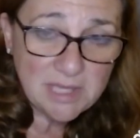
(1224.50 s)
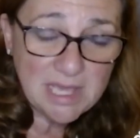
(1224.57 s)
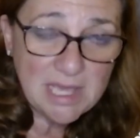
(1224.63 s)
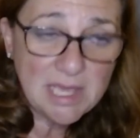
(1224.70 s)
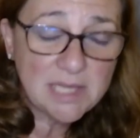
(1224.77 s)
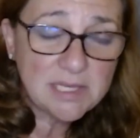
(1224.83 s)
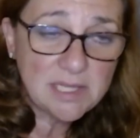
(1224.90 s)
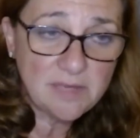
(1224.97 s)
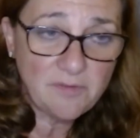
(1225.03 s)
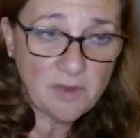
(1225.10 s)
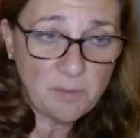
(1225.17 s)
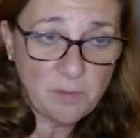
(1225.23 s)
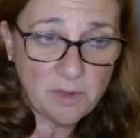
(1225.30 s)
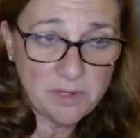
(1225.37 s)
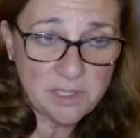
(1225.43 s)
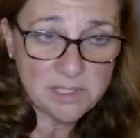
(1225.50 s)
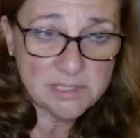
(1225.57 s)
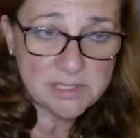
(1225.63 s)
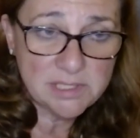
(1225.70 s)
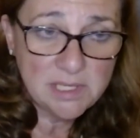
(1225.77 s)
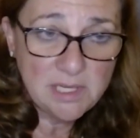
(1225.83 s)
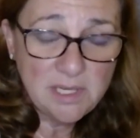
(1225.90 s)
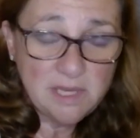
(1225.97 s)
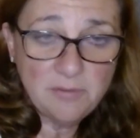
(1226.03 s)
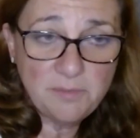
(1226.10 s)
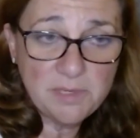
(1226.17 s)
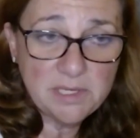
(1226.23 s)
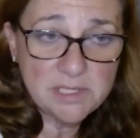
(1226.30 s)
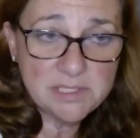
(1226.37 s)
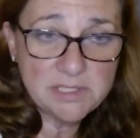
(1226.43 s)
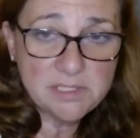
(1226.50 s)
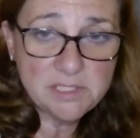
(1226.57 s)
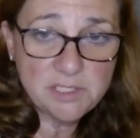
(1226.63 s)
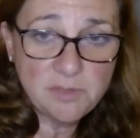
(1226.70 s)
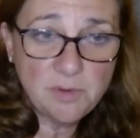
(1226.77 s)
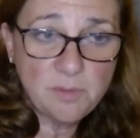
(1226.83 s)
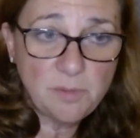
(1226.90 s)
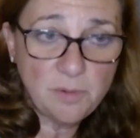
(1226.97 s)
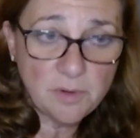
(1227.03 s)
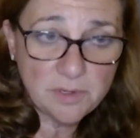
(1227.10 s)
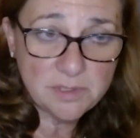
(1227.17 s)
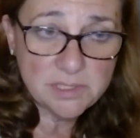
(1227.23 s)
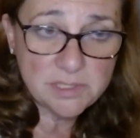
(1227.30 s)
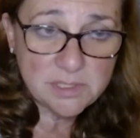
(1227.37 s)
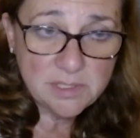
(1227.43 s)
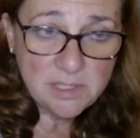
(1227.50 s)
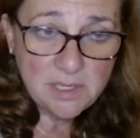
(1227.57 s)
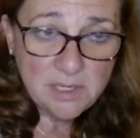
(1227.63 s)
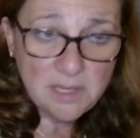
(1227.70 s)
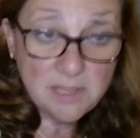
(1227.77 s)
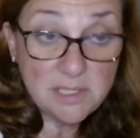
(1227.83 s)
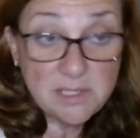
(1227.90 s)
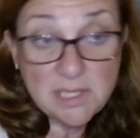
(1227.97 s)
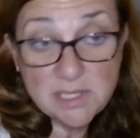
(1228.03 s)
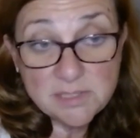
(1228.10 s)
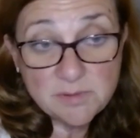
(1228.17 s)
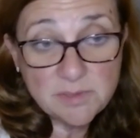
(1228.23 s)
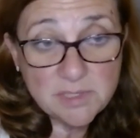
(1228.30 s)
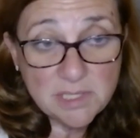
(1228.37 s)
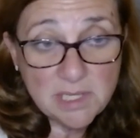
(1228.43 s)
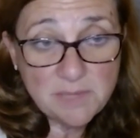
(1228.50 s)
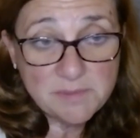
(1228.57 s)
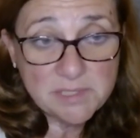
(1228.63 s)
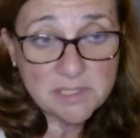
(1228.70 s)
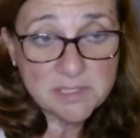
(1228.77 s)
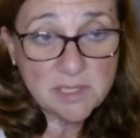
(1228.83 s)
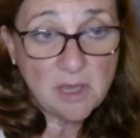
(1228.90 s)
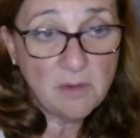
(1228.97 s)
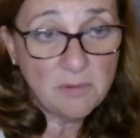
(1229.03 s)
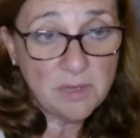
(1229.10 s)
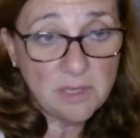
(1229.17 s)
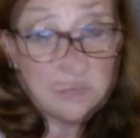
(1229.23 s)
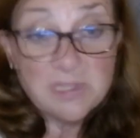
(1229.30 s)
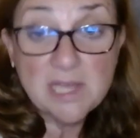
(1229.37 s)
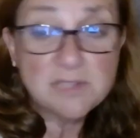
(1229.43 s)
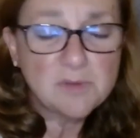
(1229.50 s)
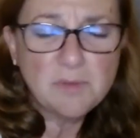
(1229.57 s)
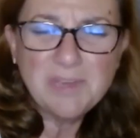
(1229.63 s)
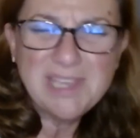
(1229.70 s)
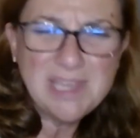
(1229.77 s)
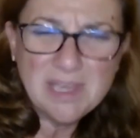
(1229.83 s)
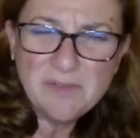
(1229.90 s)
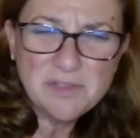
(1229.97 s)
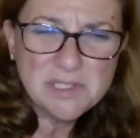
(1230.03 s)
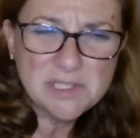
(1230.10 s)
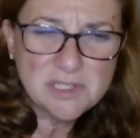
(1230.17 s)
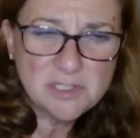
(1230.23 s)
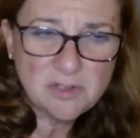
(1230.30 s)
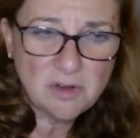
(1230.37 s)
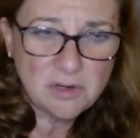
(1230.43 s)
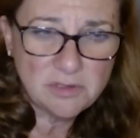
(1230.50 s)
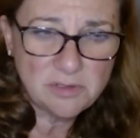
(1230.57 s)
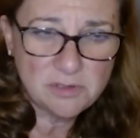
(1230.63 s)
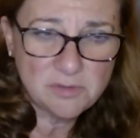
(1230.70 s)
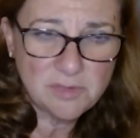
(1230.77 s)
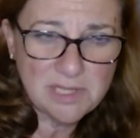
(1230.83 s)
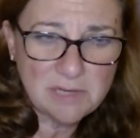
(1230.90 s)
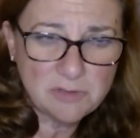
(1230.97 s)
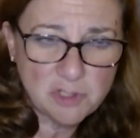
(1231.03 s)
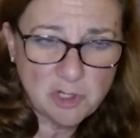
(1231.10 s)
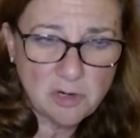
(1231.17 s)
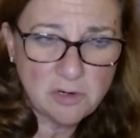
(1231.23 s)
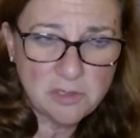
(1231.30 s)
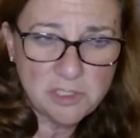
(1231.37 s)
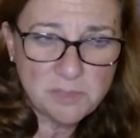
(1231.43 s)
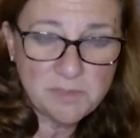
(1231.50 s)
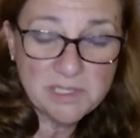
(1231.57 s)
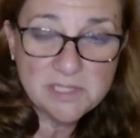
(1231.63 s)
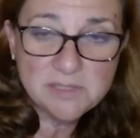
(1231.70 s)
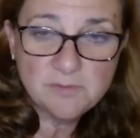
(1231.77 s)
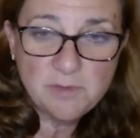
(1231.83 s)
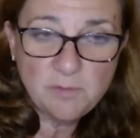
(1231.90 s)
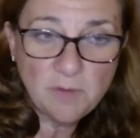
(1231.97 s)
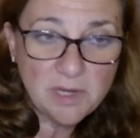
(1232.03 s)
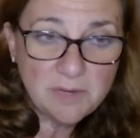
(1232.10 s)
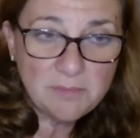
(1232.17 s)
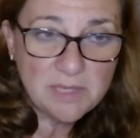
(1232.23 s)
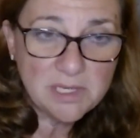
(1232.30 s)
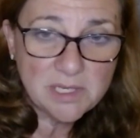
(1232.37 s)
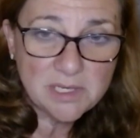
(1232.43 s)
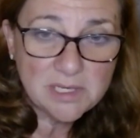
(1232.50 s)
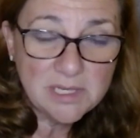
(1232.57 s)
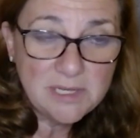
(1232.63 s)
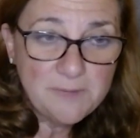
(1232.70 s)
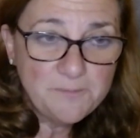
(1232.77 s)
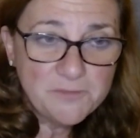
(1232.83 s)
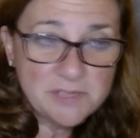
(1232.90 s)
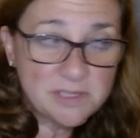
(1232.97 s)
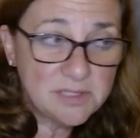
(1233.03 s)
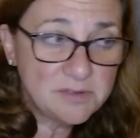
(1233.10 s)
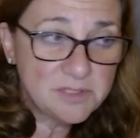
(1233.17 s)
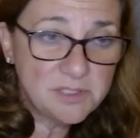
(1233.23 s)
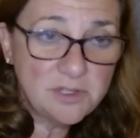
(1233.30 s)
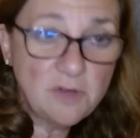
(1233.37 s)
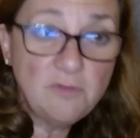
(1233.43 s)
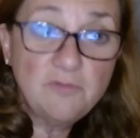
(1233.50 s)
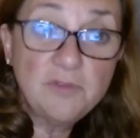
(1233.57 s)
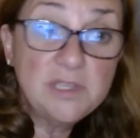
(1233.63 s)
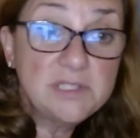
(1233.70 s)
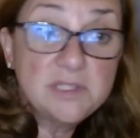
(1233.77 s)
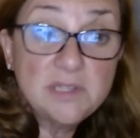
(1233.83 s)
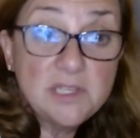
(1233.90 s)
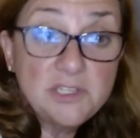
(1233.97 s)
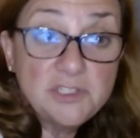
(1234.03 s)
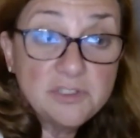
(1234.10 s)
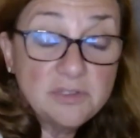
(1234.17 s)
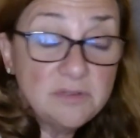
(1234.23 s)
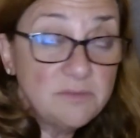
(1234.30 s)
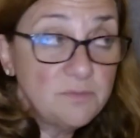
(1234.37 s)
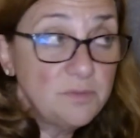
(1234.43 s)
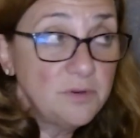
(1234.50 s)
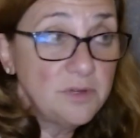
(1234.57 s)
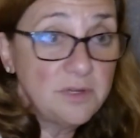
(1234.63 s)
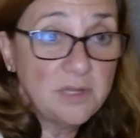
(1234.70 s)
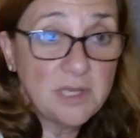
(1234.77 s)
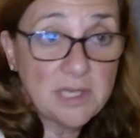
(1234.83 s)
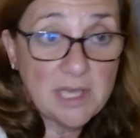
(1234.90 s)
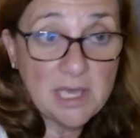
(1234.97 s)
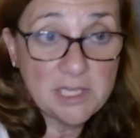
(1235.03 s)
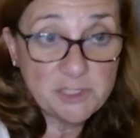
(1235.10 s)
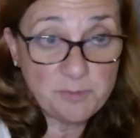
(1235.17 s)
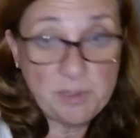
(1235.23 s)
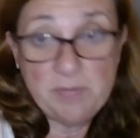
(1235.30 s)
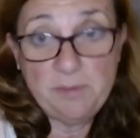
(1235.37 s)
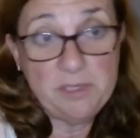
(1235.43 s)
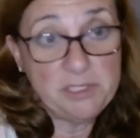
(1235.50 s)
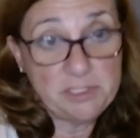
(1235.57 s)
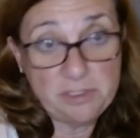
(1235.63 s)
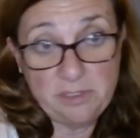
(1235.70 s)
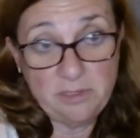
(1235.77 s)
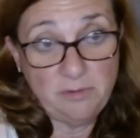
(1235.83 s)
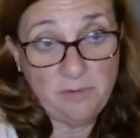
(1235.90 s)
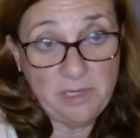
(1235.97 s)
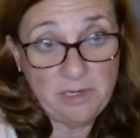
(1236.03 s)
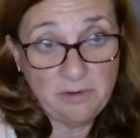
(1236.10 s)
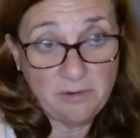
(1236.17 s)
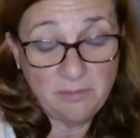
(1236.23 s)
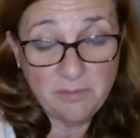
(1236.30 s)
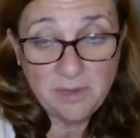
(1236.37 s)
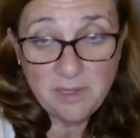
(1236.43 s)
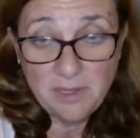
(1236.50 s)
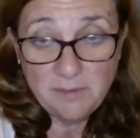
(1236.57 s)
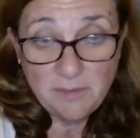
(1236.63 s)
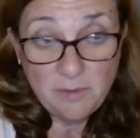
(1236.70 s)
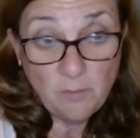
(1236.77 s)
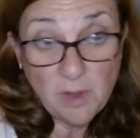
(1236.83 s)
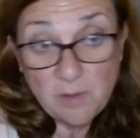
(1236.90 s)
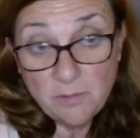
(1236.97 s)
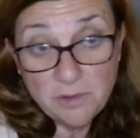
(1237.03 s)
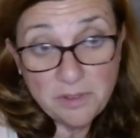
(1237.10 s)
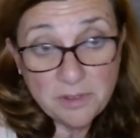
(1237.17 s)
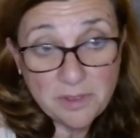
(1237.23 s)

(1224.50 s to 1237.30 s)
can't give up on this because it's too important. And that's what keeps us going. That's why we give it to the doctors without charge, because we want to make it so there's no reason they shouldn't put a cash pay patient in their waiting room. And why wouldn't